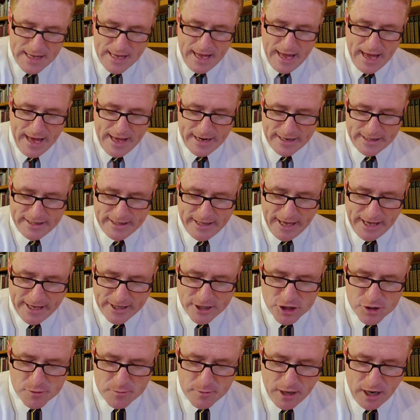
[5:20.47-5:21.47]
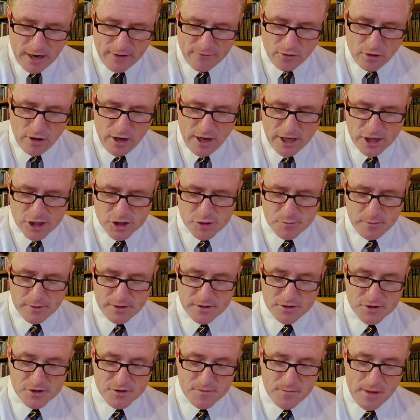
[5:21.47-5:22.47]
had a kinsman of her
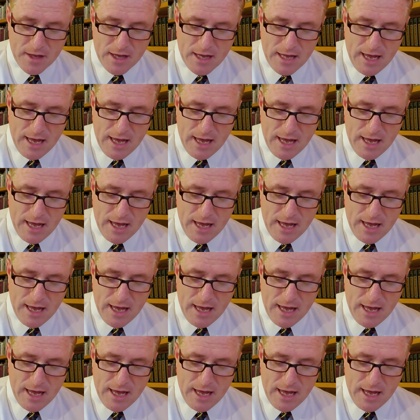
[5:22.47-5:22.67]
husband's,